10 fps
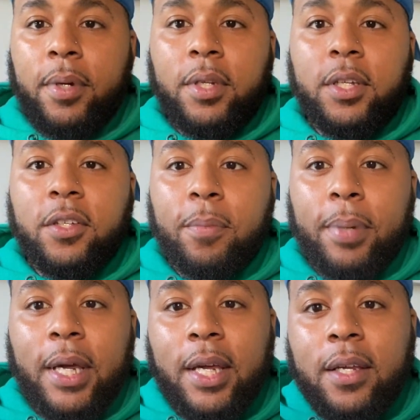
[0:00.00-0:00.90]
These are the
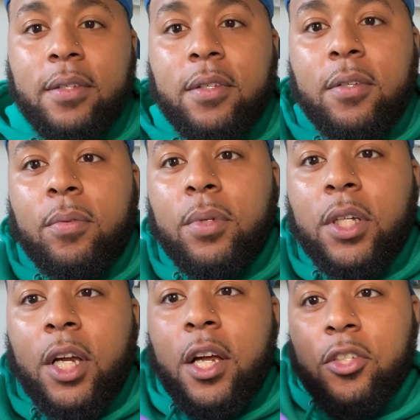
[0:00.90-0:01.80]
pants with the
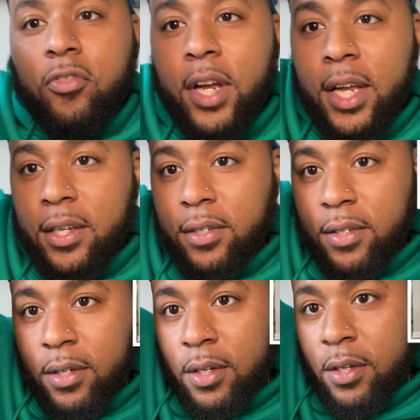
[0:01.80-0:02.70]
contrast,
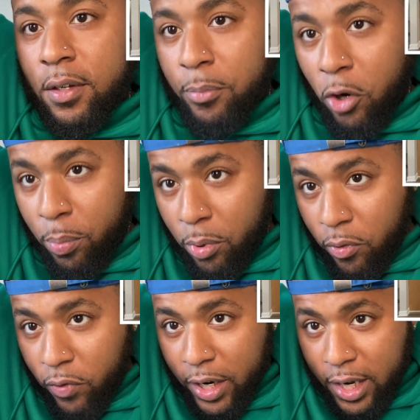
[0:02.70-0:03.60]
purple
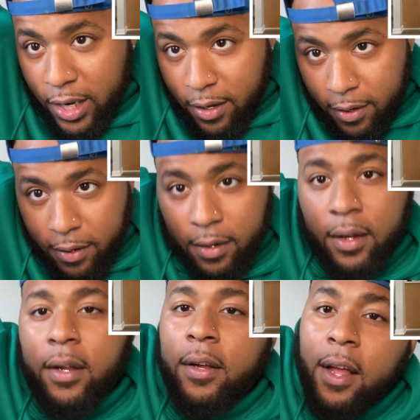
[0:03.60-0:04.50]
and red.
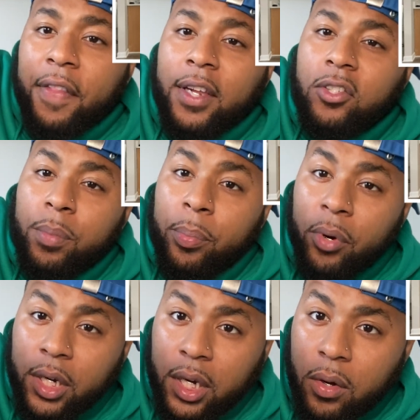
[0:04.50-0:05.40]
I think it's gonna be
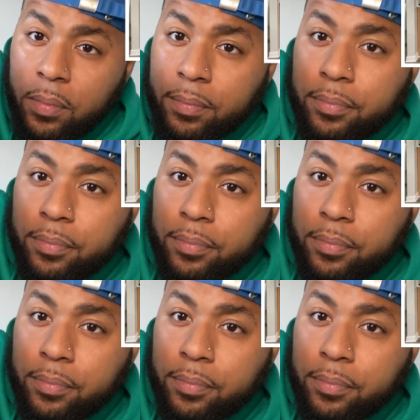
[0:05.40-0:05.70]
pretty dope.